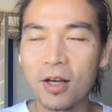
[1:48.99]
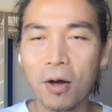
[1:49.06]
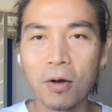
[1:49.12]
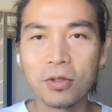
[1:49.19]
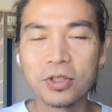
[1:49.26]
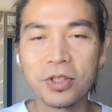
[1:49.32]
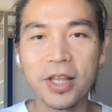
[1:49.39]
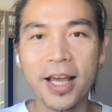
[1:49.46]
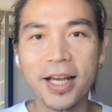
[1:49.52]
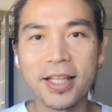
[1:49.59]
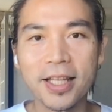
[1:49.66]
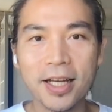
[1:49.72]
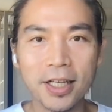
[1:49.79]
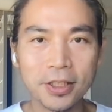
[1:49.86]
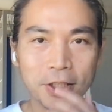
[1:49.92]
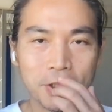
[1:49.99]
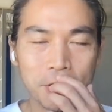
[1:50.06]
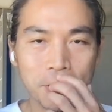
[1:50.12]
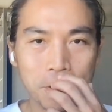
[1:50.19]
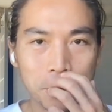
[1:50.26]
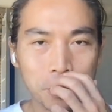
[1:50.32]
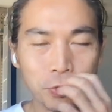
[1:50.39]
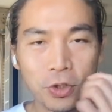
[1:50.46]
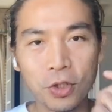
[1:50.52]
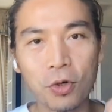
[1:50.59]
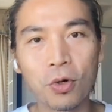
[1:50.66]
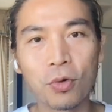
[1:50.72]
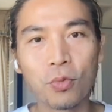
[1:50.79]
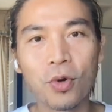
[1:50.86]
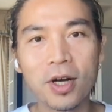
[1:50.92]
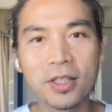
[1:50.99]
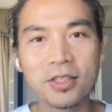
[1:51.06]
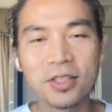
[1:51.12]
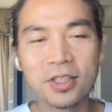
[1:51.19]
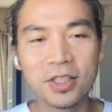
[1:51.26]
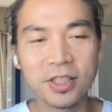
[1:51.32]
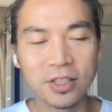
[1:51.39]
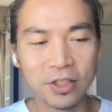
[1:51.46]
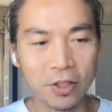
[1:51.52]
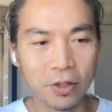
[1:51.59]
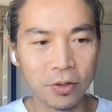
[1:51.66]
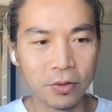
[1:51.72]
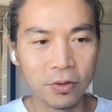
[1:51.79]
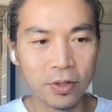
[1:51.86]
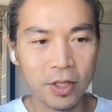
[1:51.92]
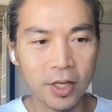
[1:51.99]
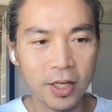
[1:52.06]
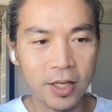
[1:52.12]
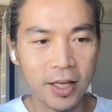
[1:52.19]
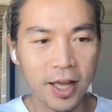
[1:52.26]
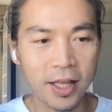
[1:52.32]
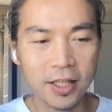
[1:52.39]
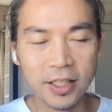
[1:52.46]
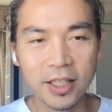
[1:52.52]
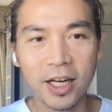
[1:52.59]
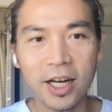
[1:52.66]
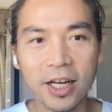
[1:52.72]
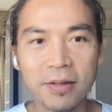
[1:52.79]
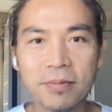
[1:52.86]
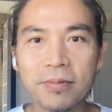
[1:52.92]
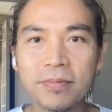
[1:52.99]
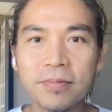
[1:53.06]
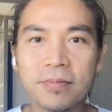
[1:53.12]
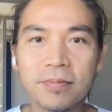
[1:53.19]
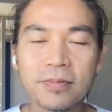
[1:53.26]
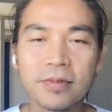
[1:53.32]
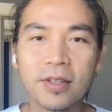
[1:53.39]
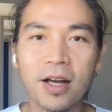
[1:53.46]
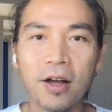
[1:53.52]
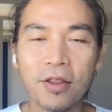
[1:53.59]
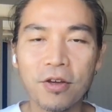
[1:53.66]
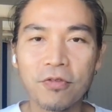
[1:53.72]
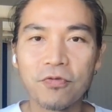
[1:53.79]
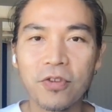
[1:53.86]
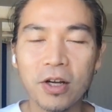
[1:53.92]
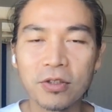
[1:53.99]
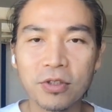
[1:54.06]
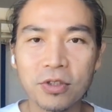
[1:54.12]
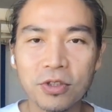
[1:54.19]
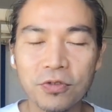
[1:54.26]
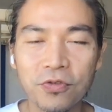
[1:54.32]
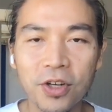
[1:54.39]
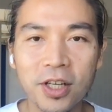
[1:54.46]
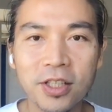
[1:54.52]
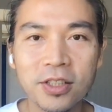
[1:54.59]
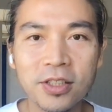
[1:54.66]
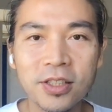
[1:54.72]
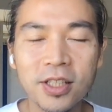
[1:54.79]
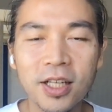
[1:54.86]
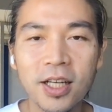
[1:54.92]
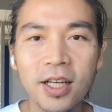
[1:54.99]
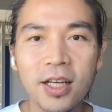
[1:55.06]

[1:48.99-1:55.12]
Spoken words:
Also, the idea is to record once, so anytime other founders' friend